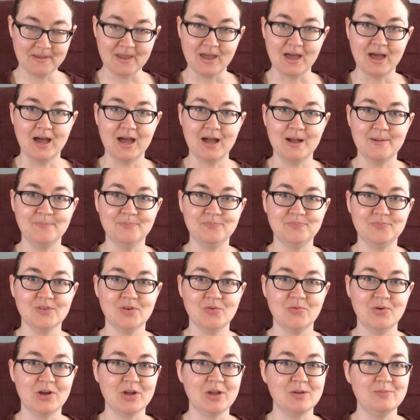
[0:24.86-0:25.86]

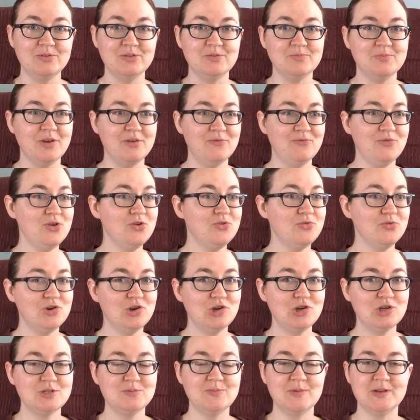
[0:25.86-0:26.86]
Welcome to my
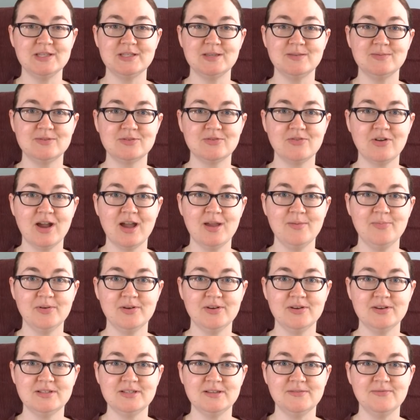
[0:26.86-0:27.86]
viewers, my
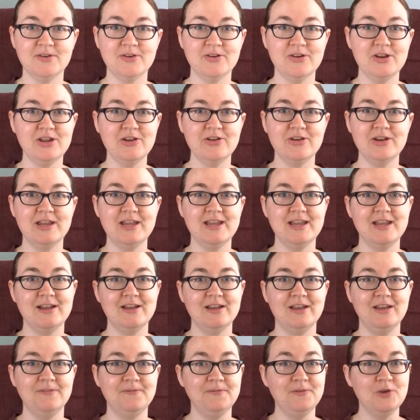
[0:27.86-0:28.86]
subscribers.
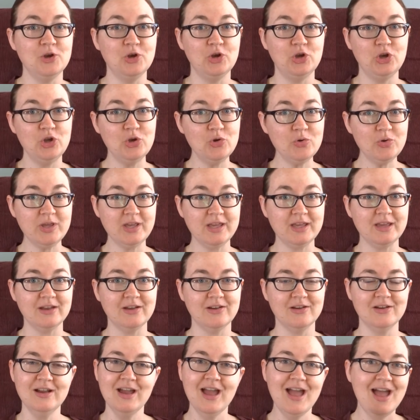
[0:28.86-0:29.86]
If you're new
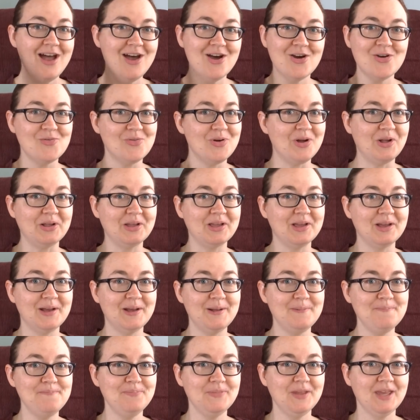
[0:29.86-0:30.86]
here,
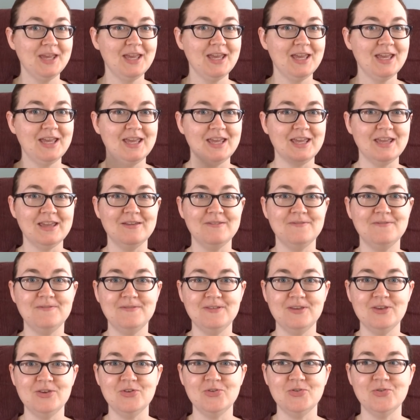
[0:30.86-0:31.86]
welcome. If
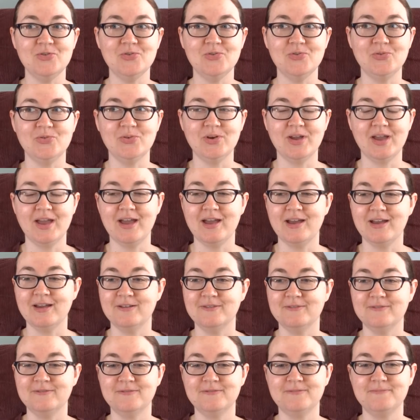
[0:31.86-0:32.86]
you
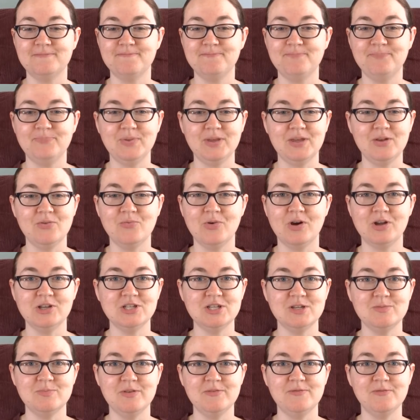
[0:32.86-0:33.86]
have been
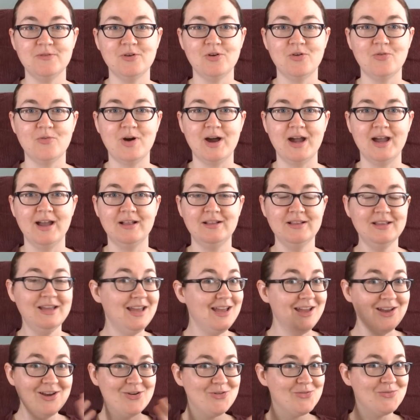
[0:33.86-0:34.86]
watching me for a while,
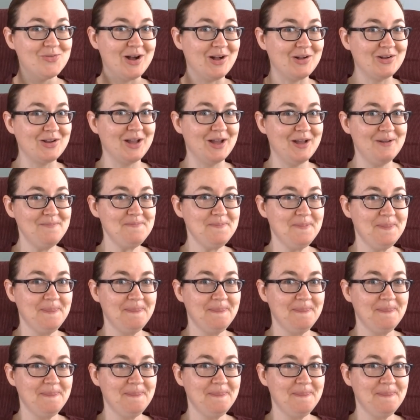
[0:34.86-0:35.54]
welcome.